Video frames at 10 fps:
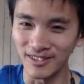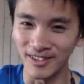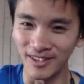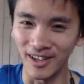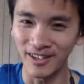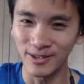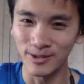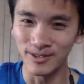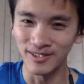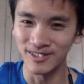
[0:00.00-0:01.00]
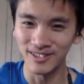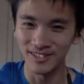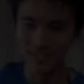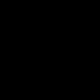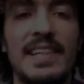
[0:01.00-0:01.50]
I think beyond
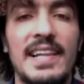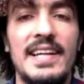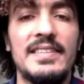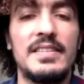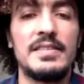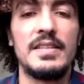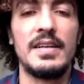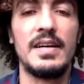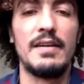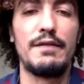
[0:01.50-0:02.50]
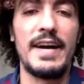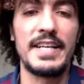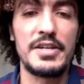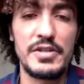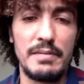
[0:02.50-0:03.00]
the legal and the
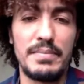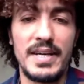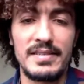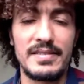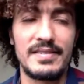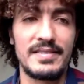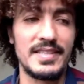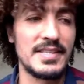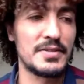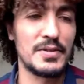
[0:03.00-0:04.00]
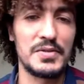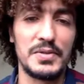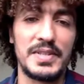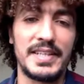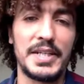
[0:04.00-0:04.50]
financial parts, there is also
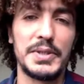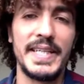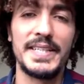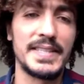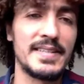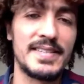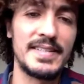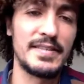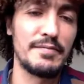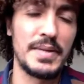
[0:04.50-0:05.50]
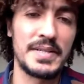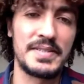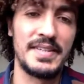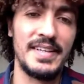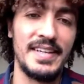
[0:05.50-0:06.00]
the career incentive part.
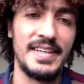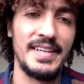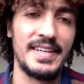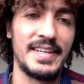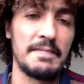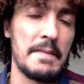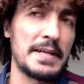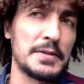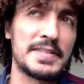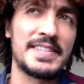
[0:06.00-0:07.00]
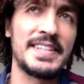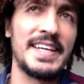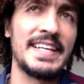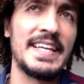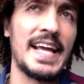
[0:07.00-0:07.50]
Yeah, I don't see
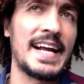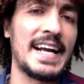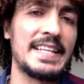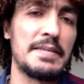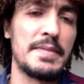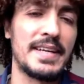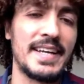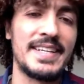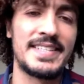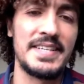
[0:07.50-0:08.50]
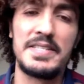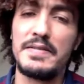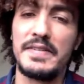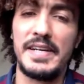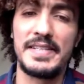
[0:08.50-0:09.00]
any academic
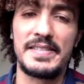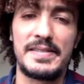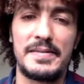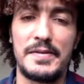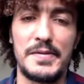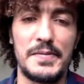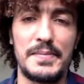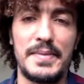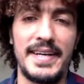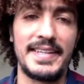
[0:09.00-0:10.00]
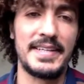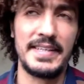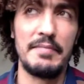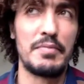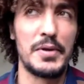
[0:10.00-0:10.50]
incentivized by their
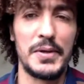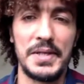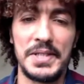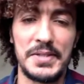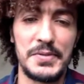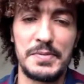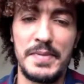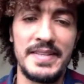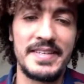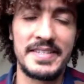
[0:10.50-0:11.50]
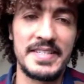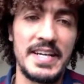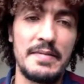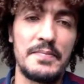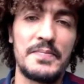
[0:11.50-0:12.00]
employer to spend their
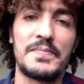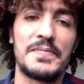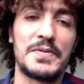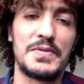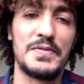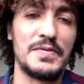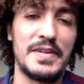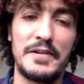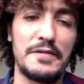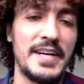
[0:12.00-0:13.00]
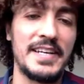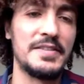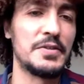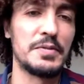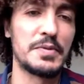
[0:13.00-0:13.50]
time verifying the
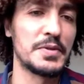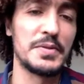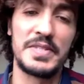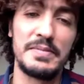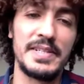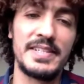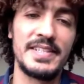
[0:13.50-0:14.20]
reproducibility.